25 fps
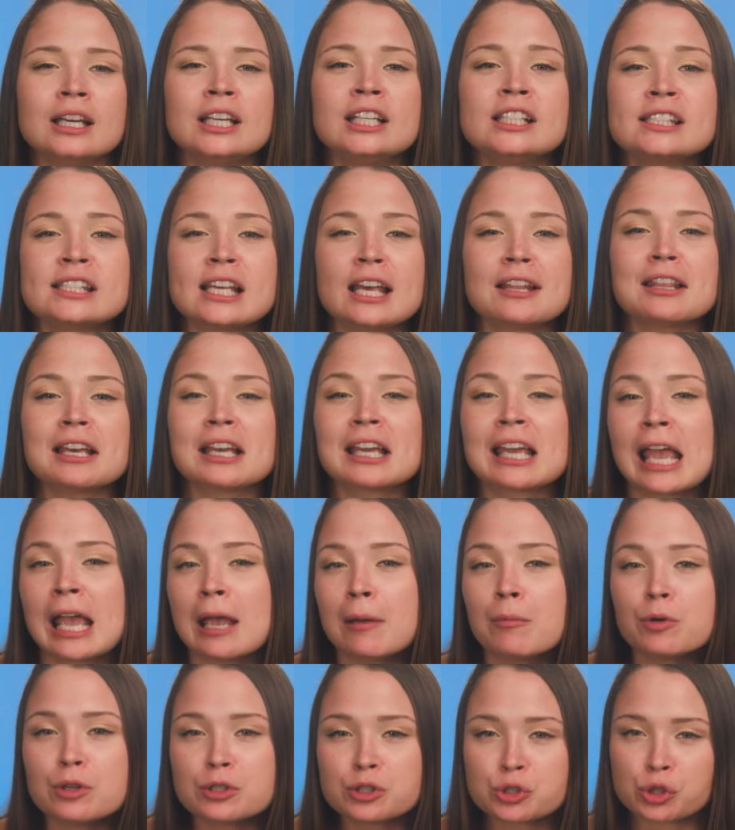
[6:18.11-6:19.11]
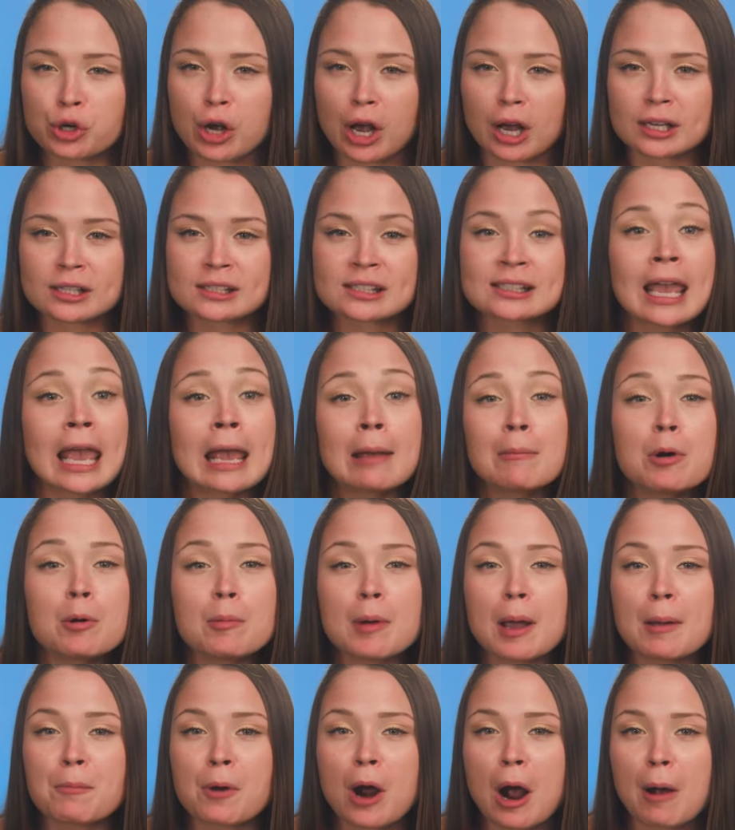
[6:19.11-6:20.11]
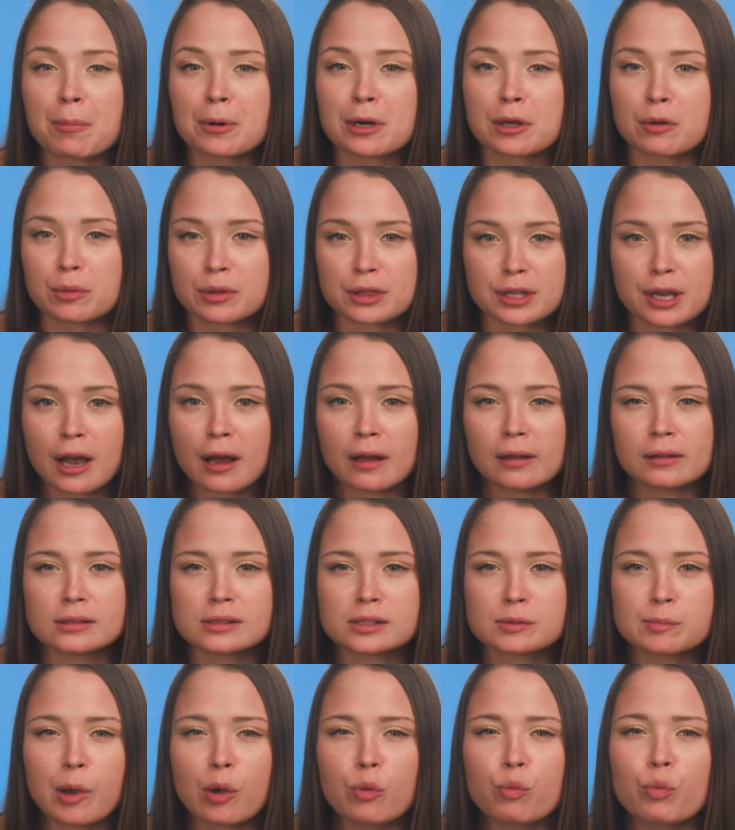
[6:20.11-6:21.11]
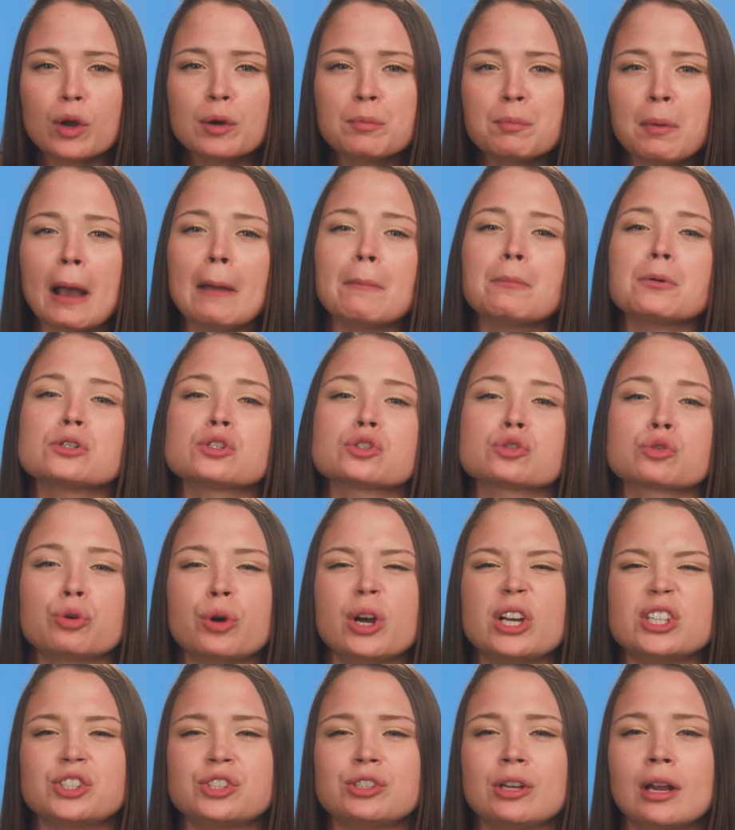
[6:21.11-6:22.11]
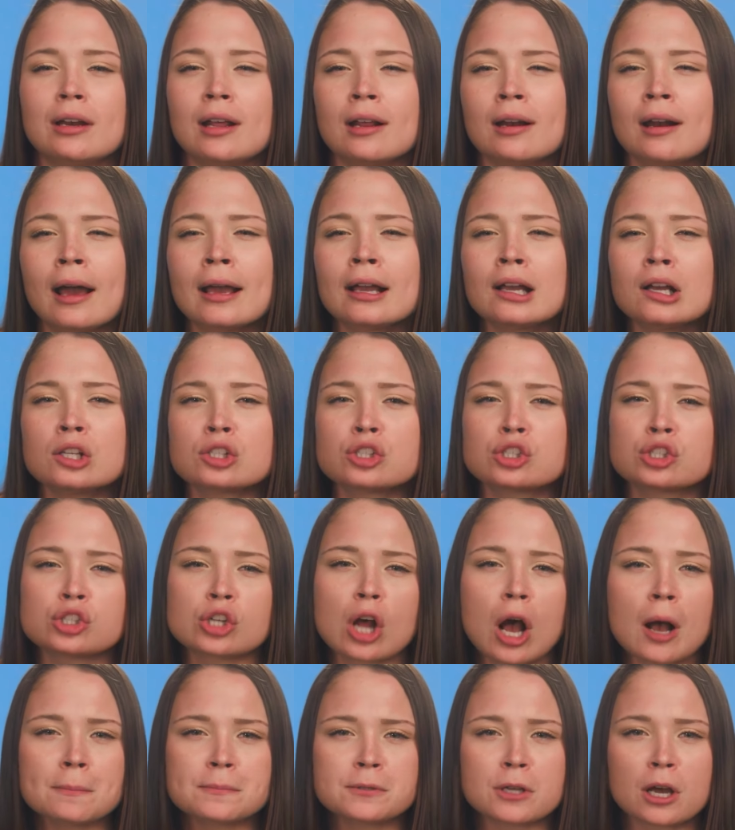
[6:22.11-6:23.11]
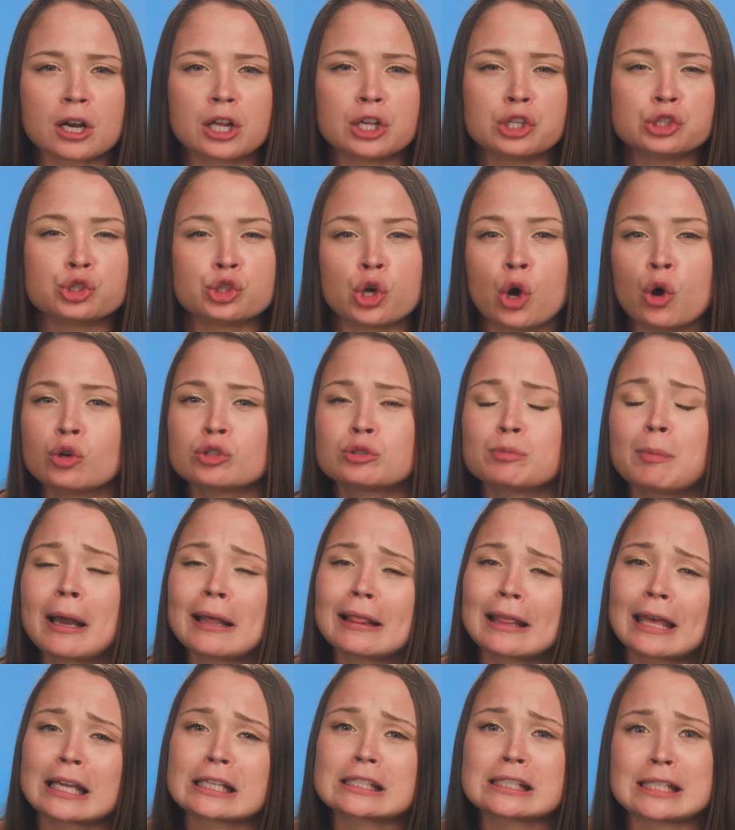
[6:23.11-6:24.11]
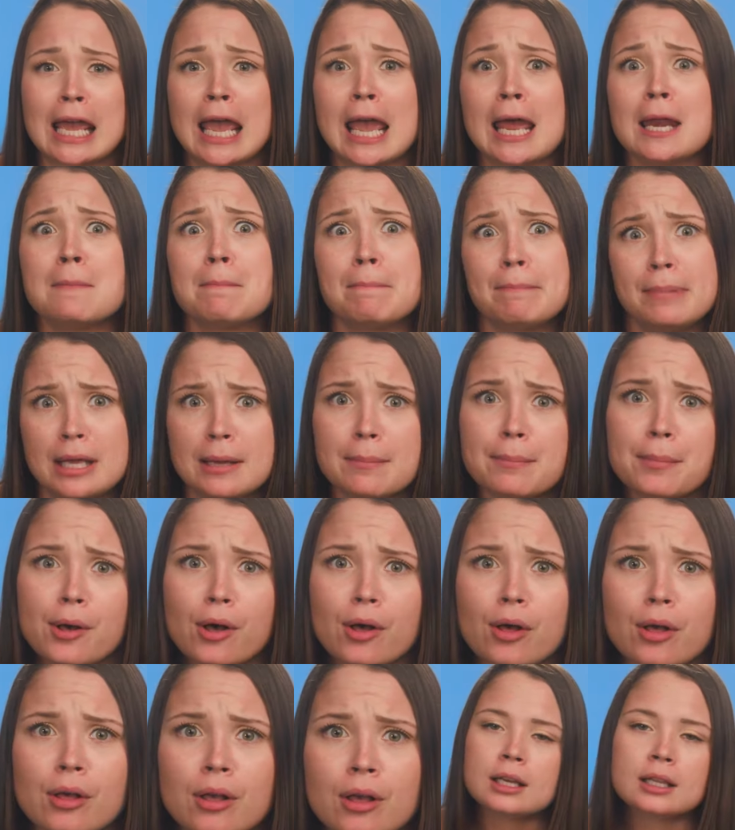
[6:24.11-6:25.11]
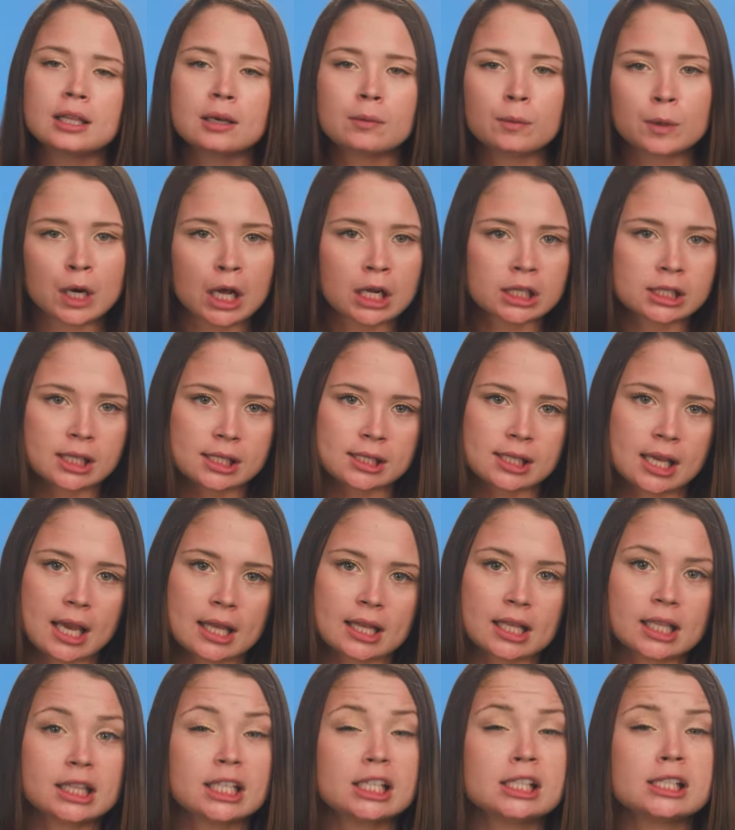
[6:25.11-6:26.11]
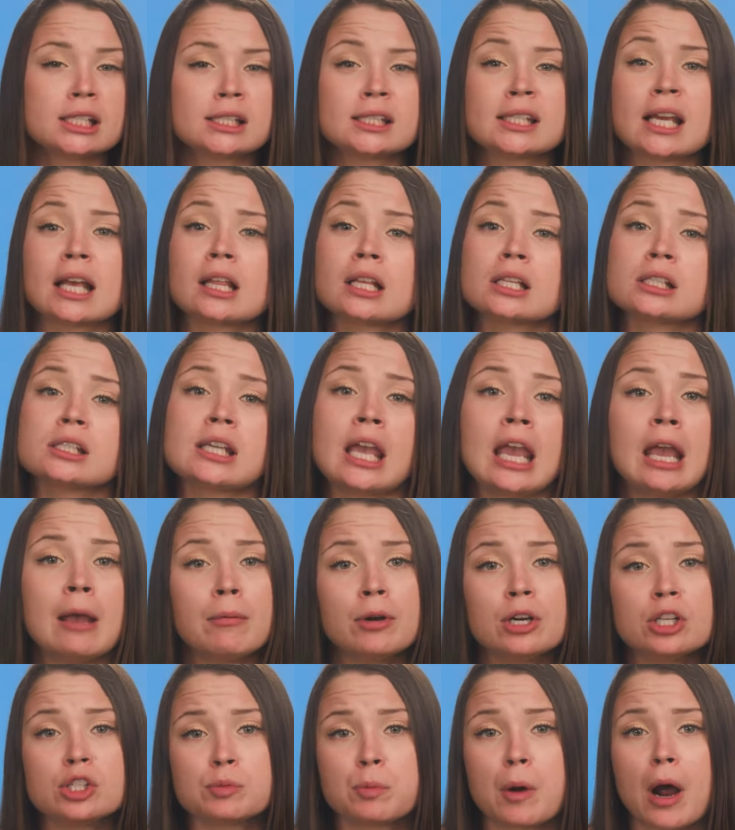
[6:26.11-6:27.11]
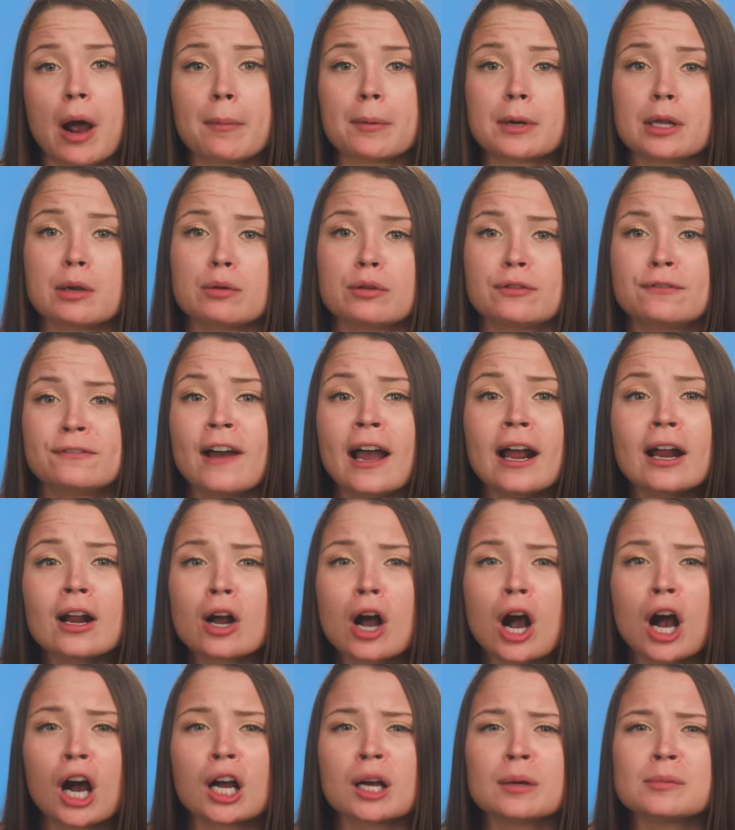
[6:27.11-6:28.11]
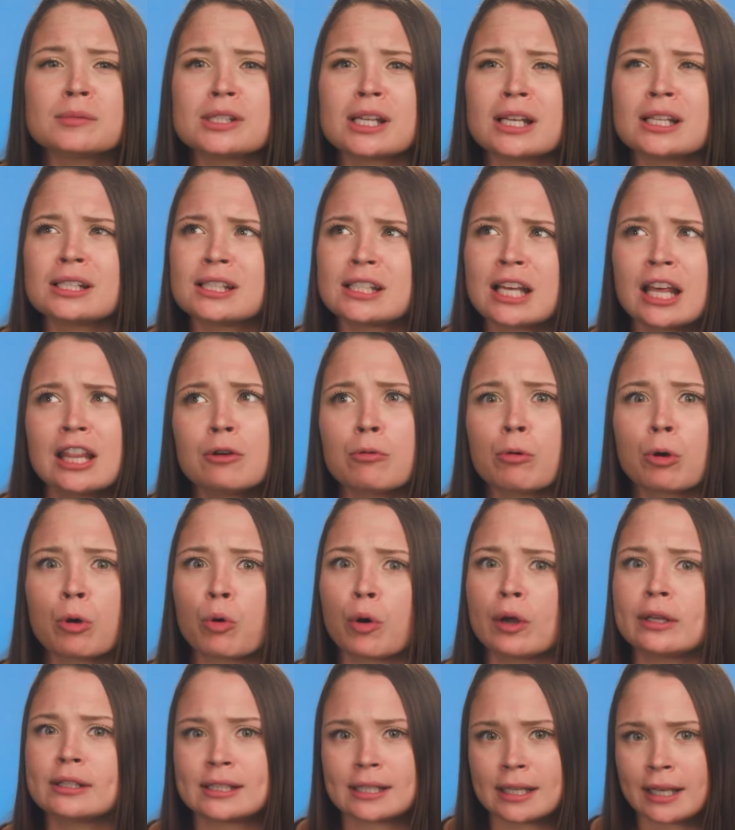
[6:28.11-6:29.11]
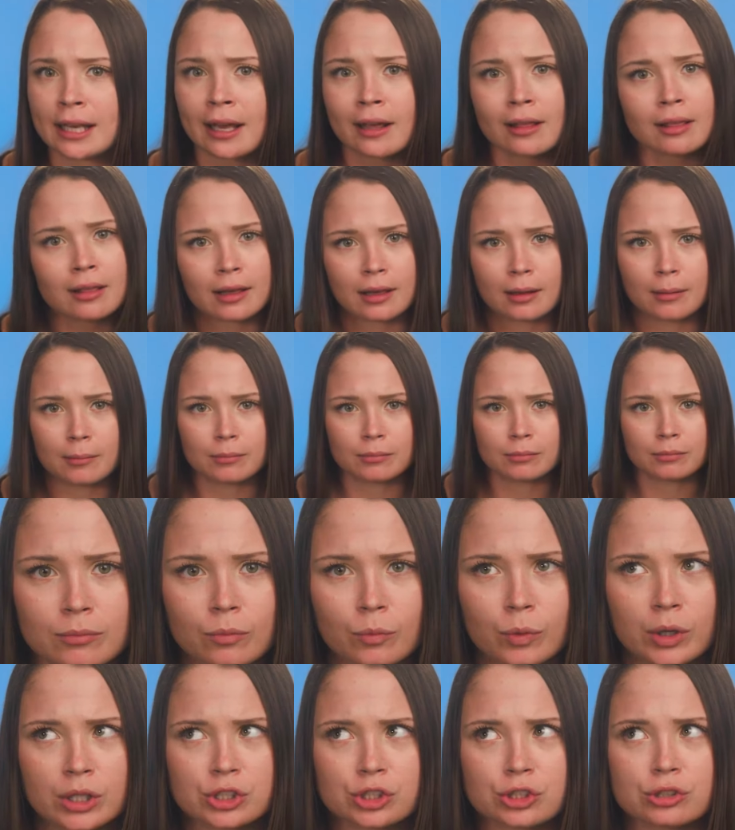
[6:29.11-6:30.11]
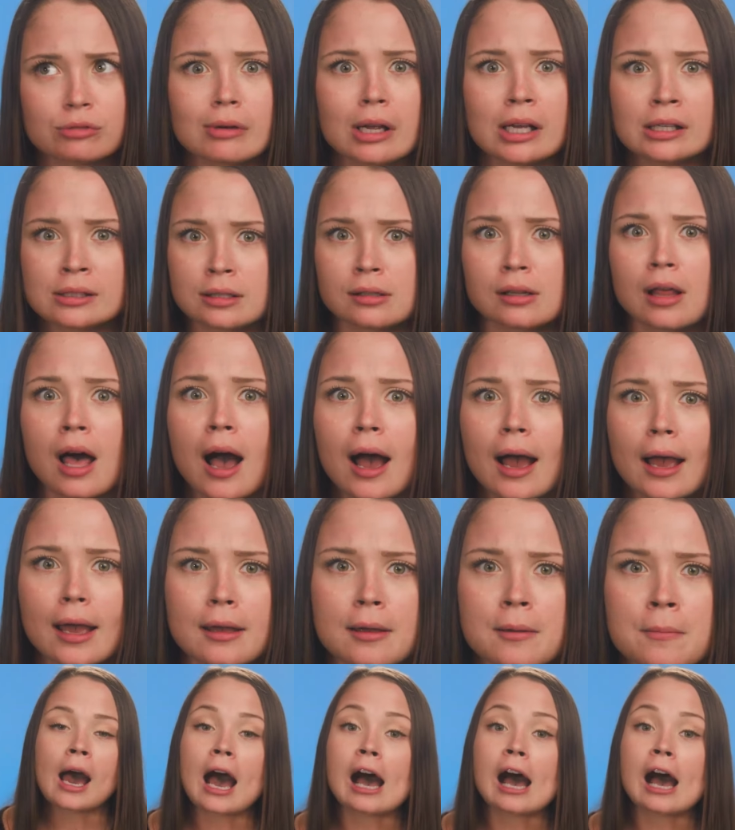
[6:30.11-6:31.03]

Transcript: He said they came with trucks, came on my property with guns. My windpipe was crushed in, and I got stomped on and choked by like 10 people. He then went on to say that these assailants came on his property with firearms and said they were going to kill him which is a lie.